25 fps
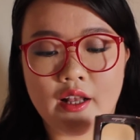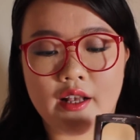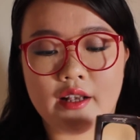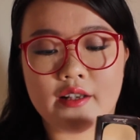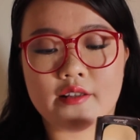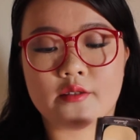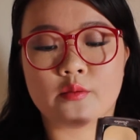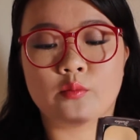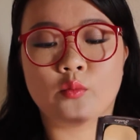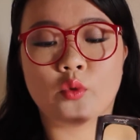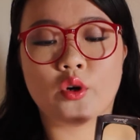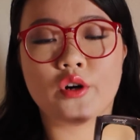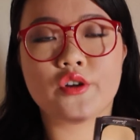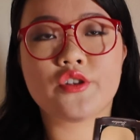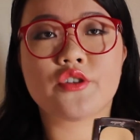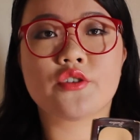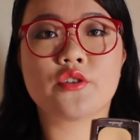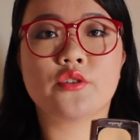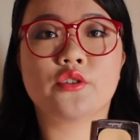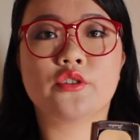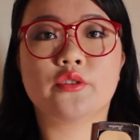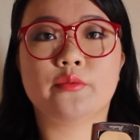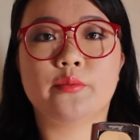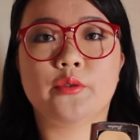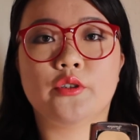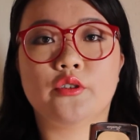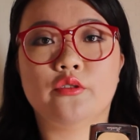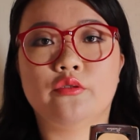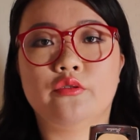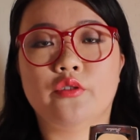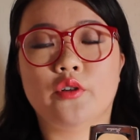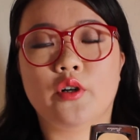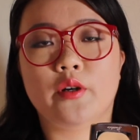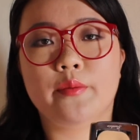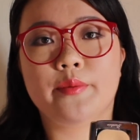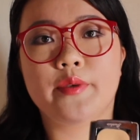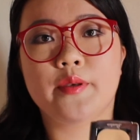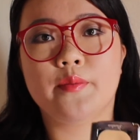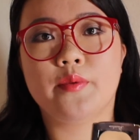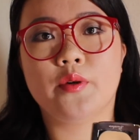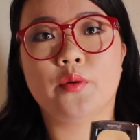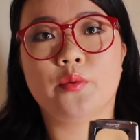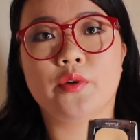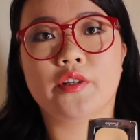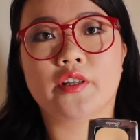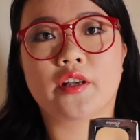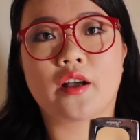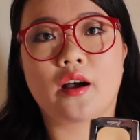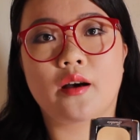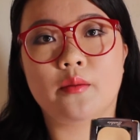It's more suitable for people
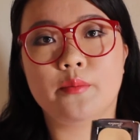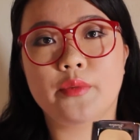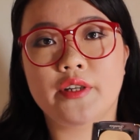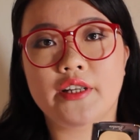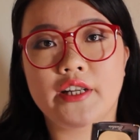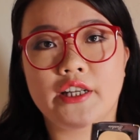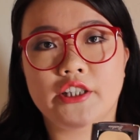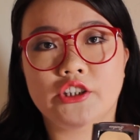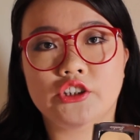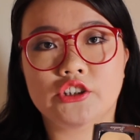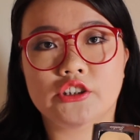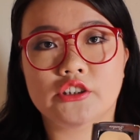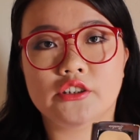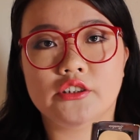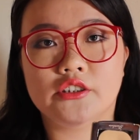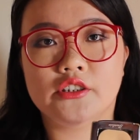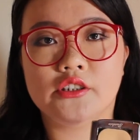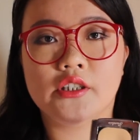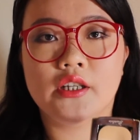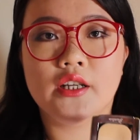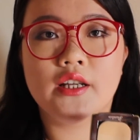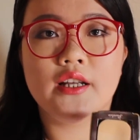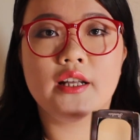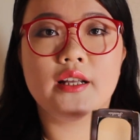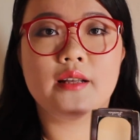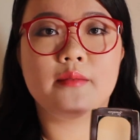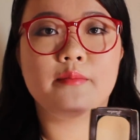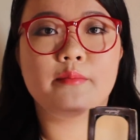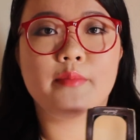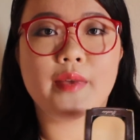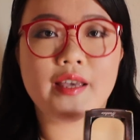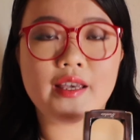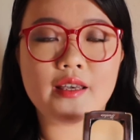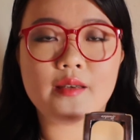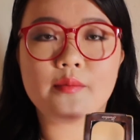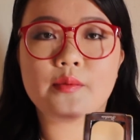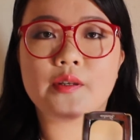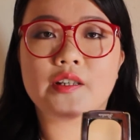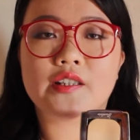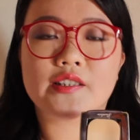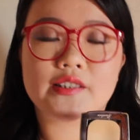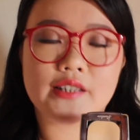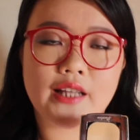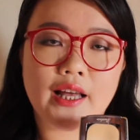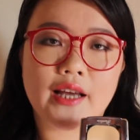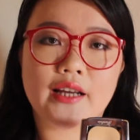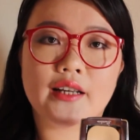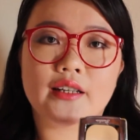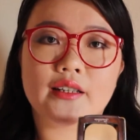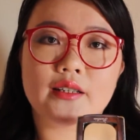with a combination, maybe
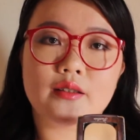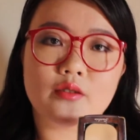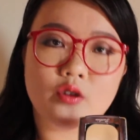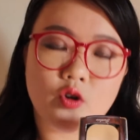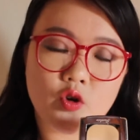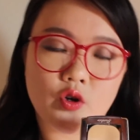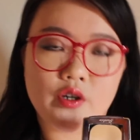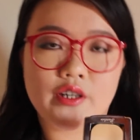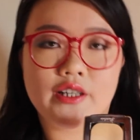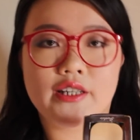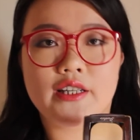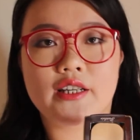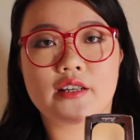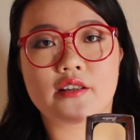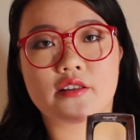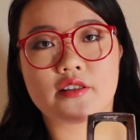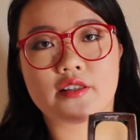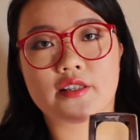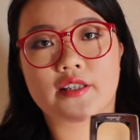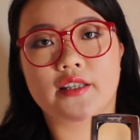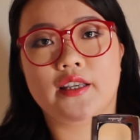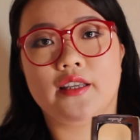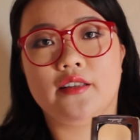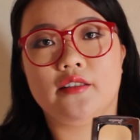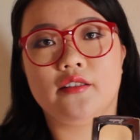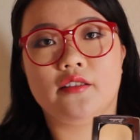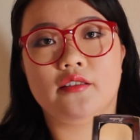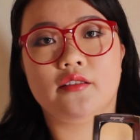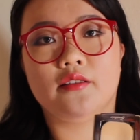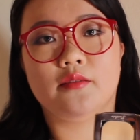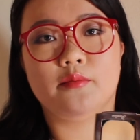slightly oilier skin.